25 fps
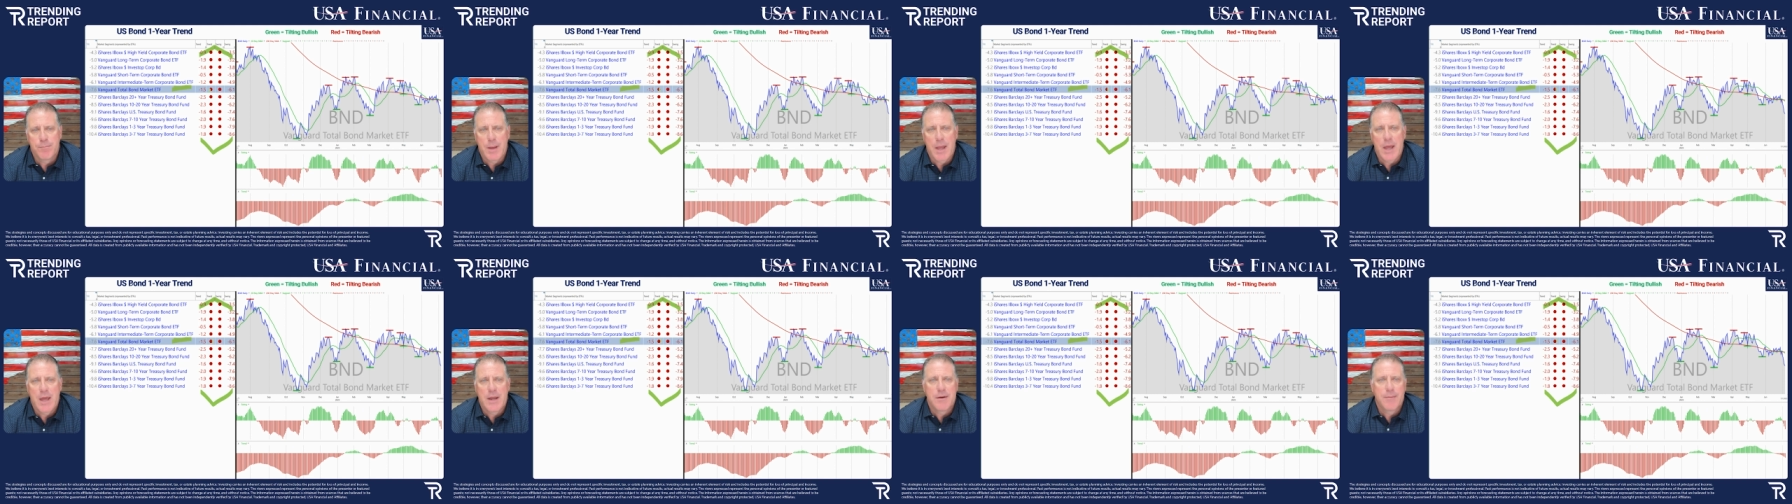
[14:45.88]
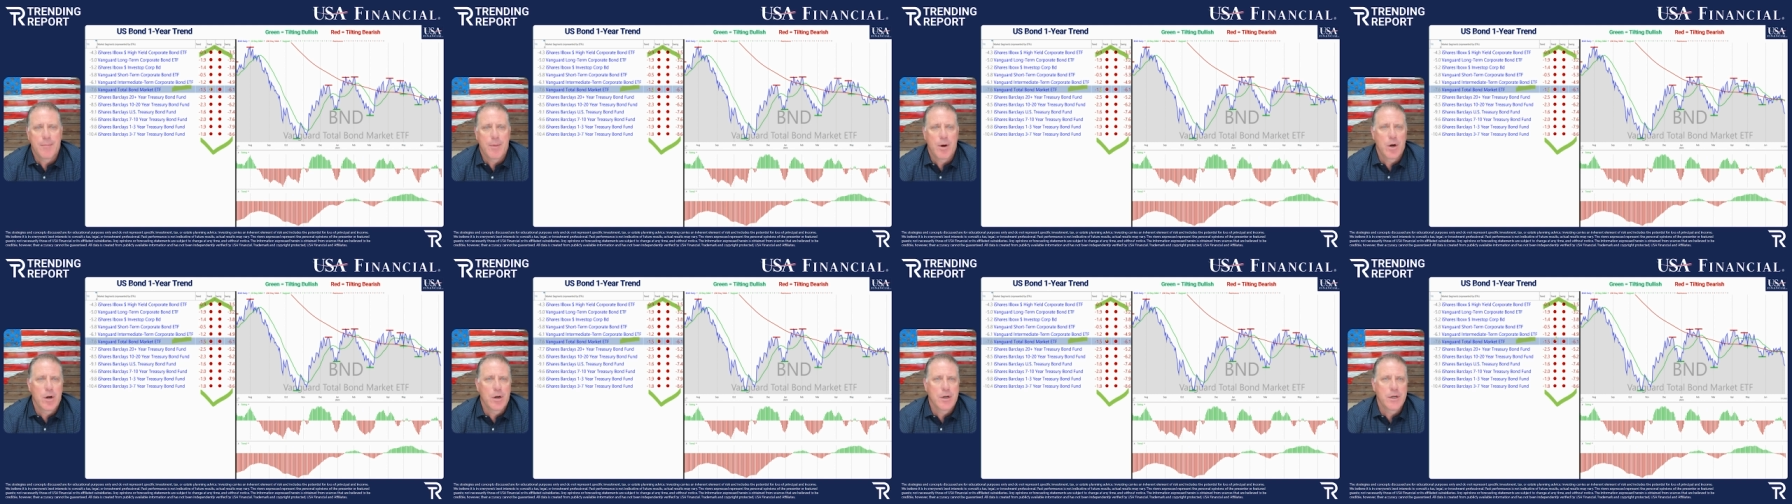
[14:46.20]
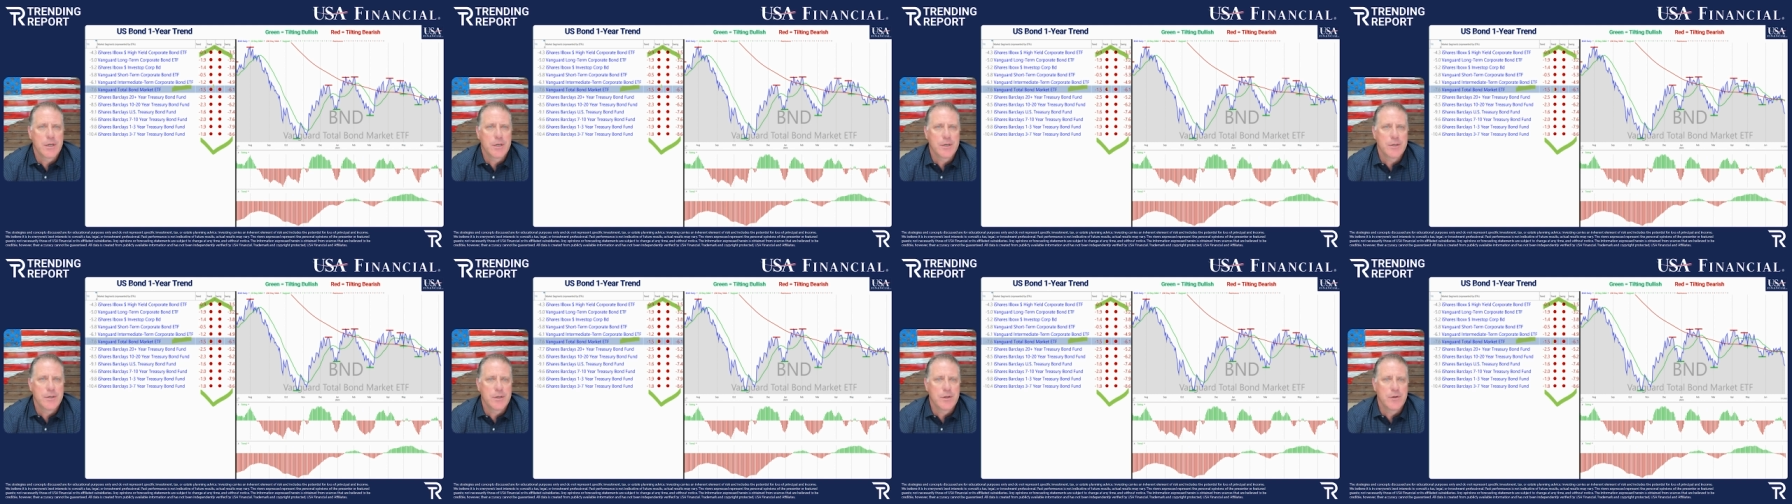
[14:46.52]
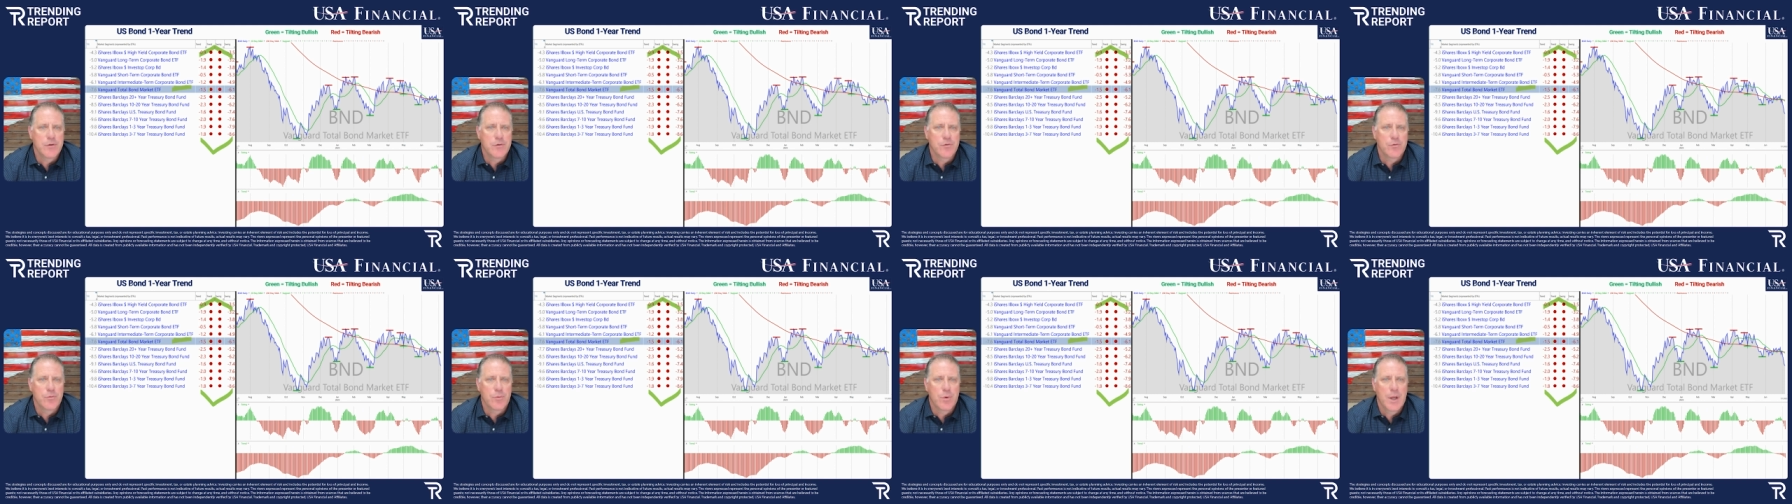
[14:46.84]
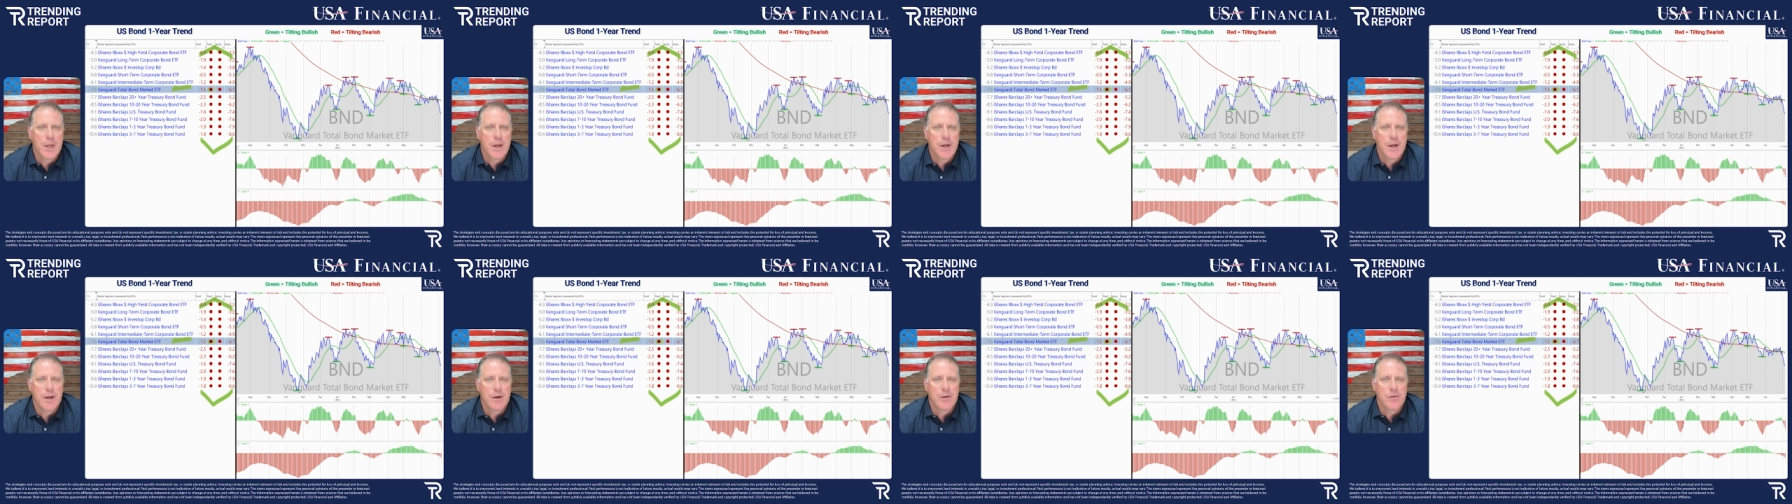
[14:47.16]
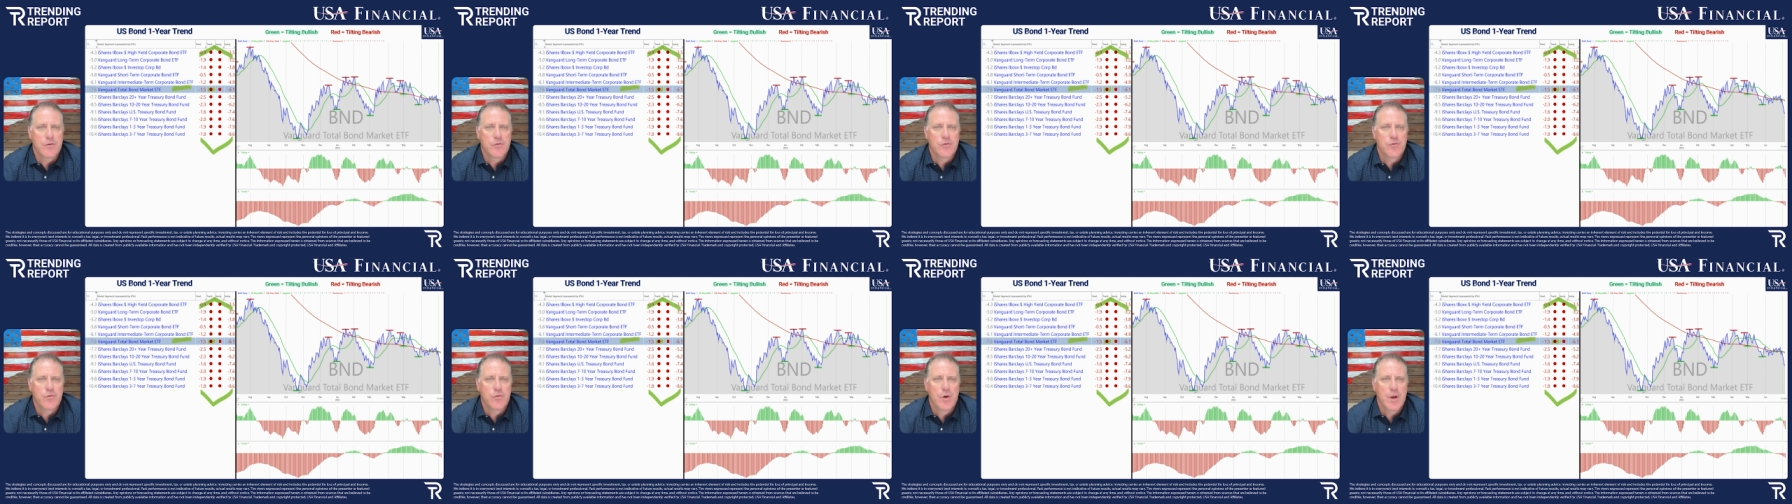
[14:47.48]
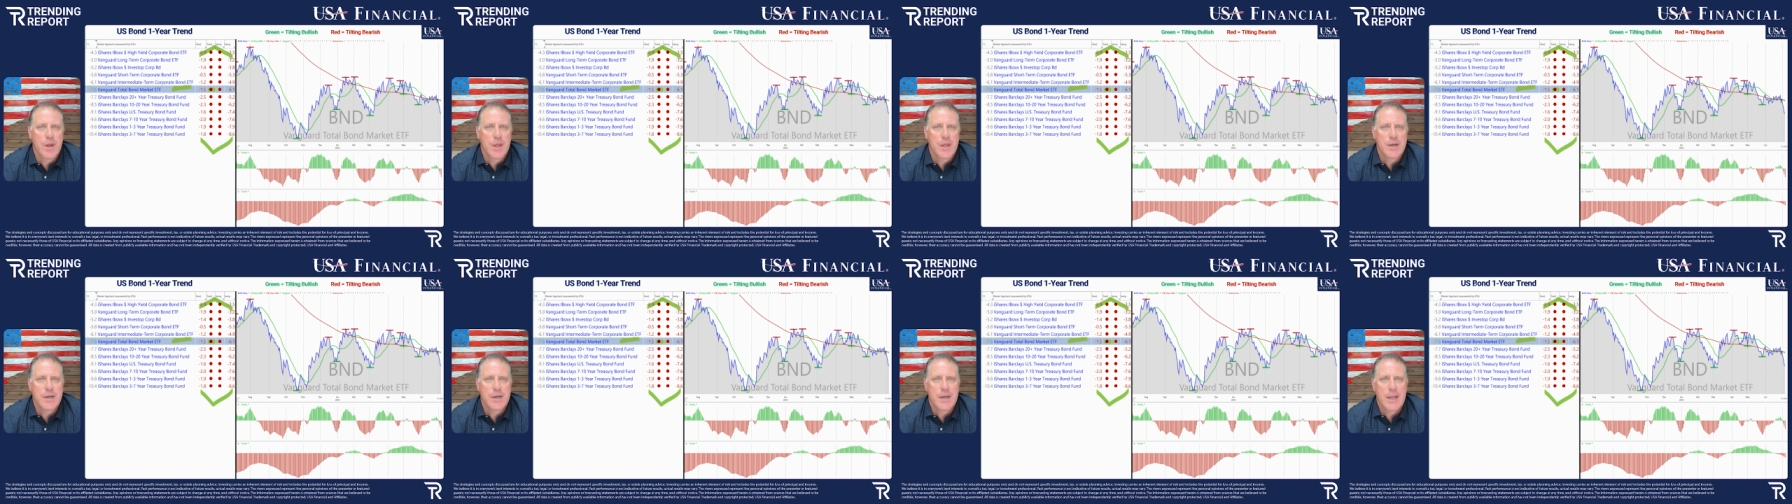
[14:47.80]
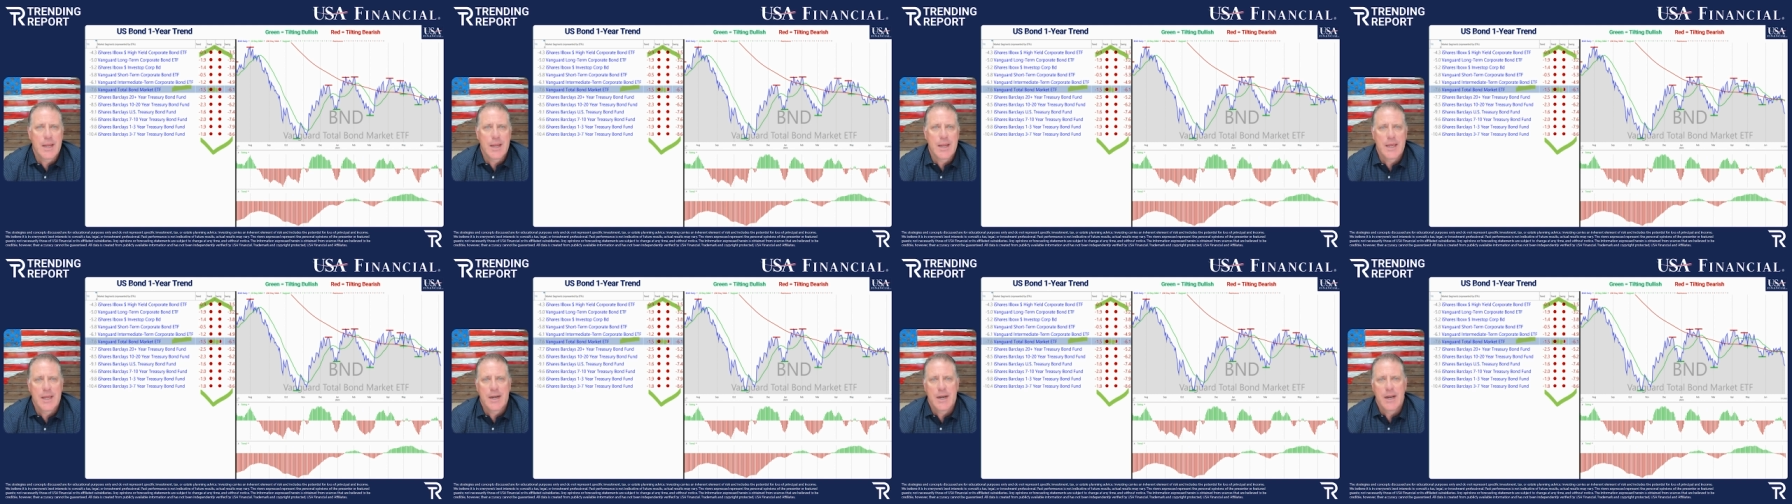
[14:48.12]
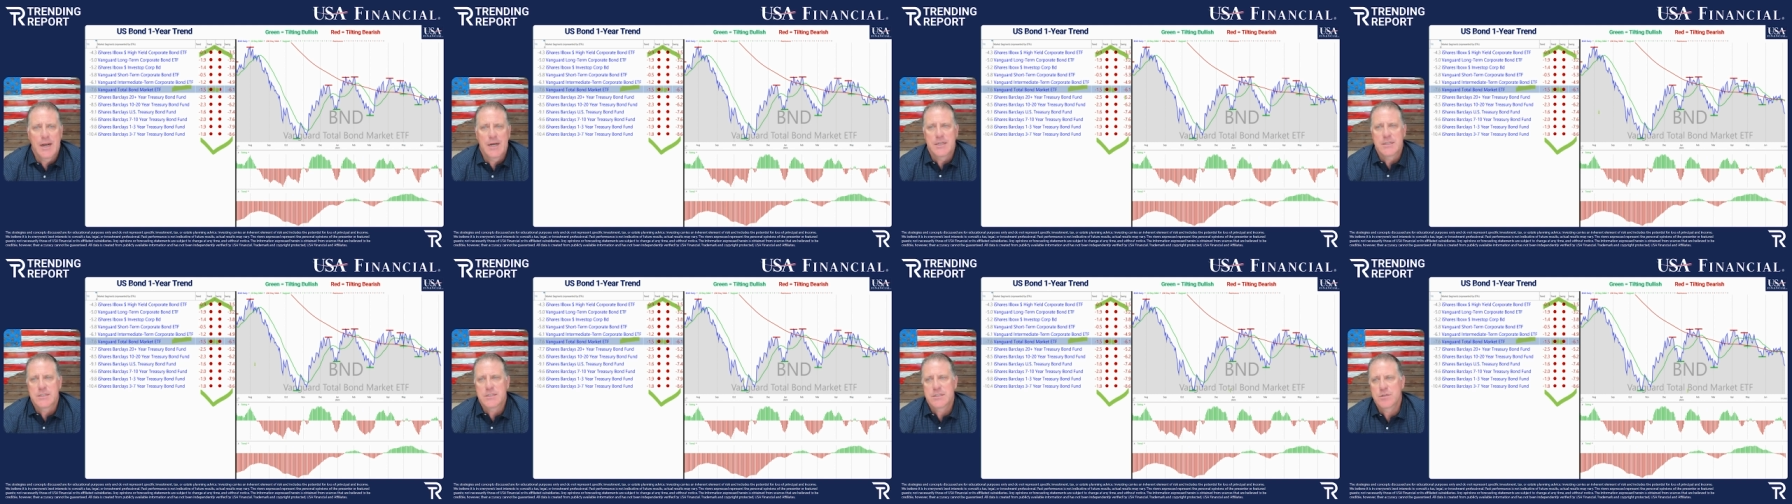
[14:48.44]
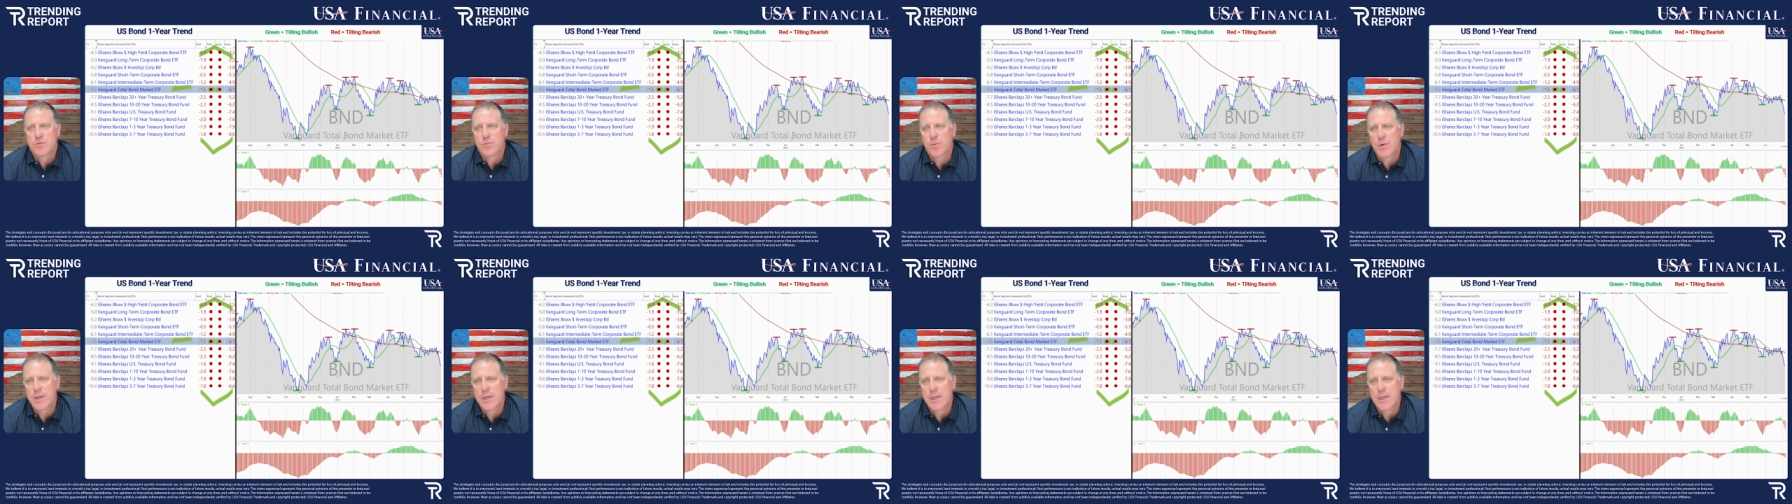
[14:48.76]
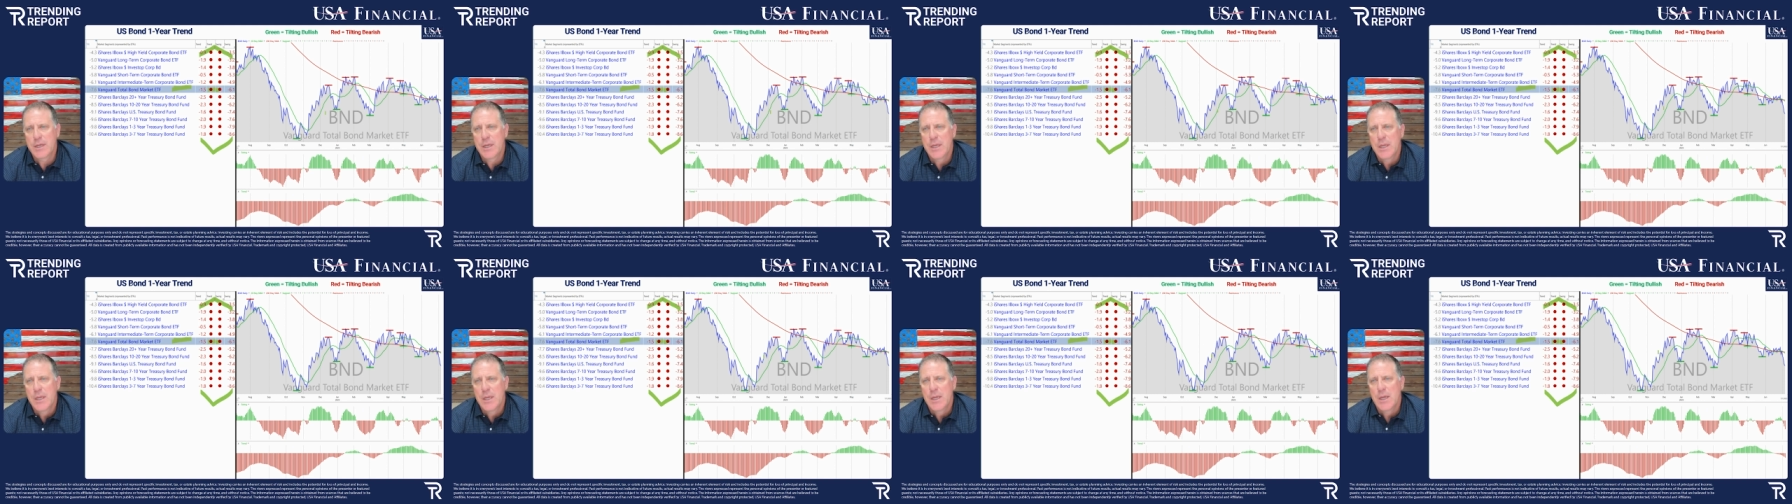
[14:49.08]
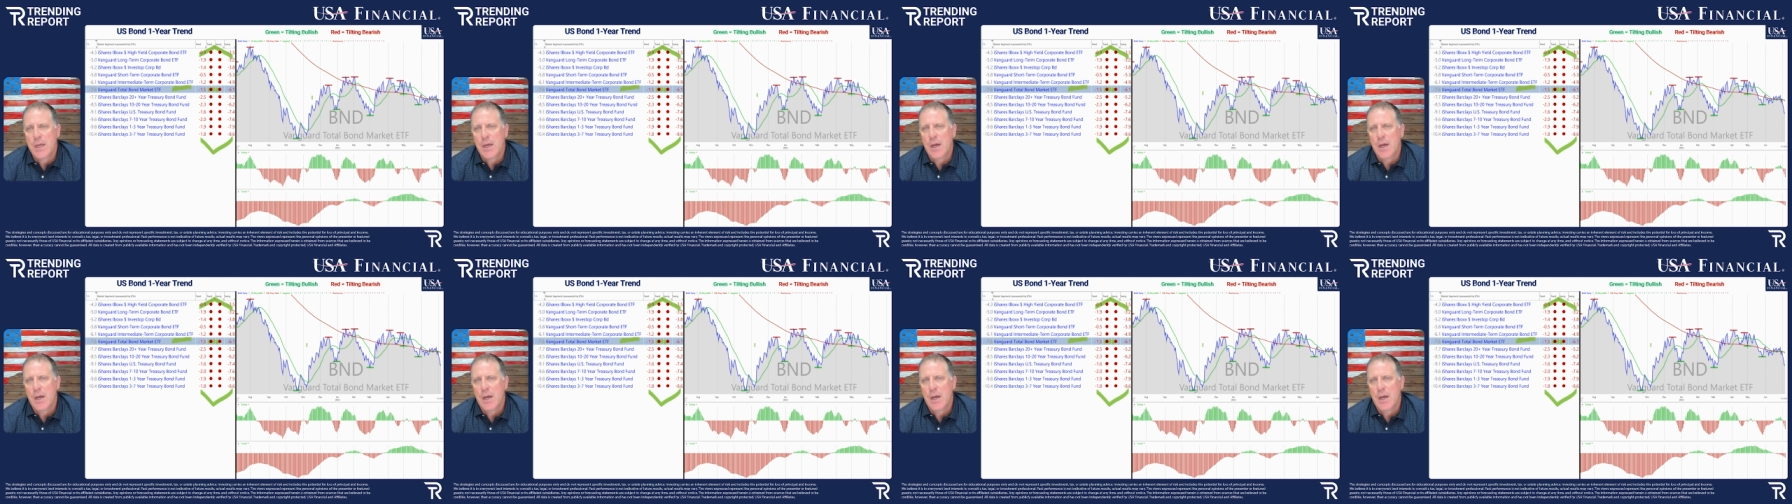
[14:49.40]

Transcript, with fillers: bond market is red on its trend and on its swing.